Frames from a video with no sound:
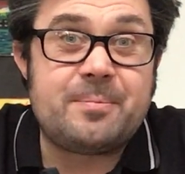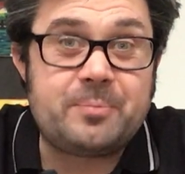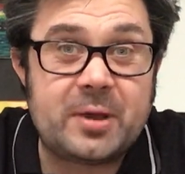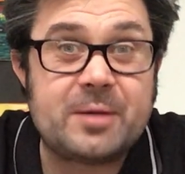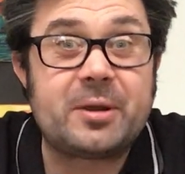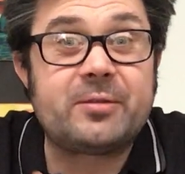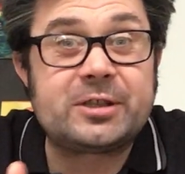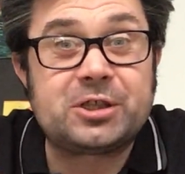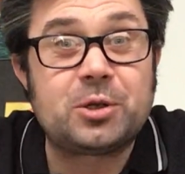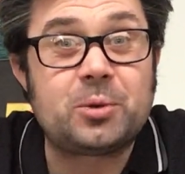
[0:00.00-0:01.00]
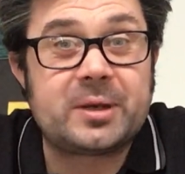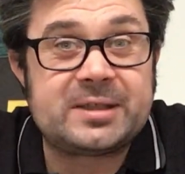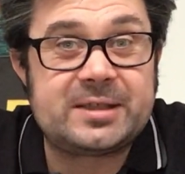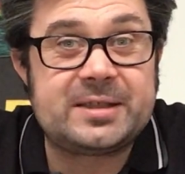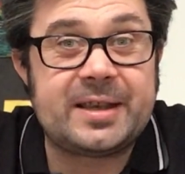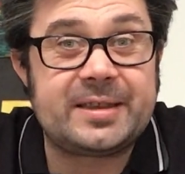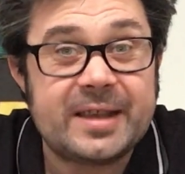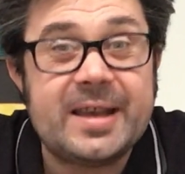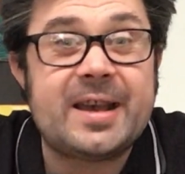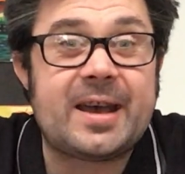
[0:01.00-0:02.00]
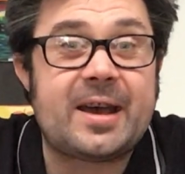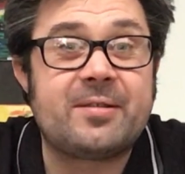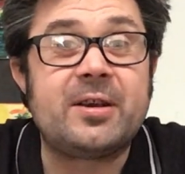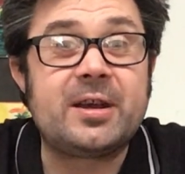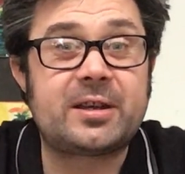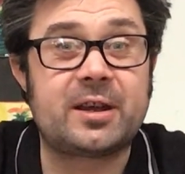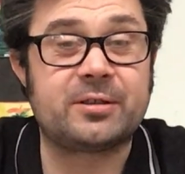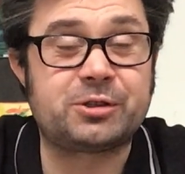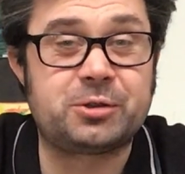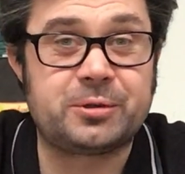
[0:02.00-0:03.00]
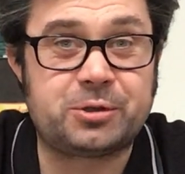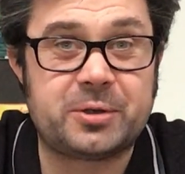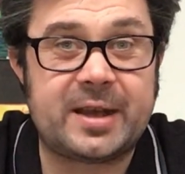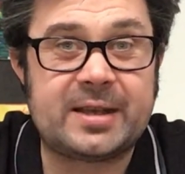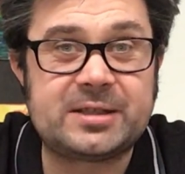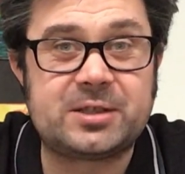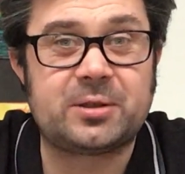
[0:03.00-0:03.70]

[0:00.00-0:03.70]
being a bit of a tourist thing, they have cultural dress.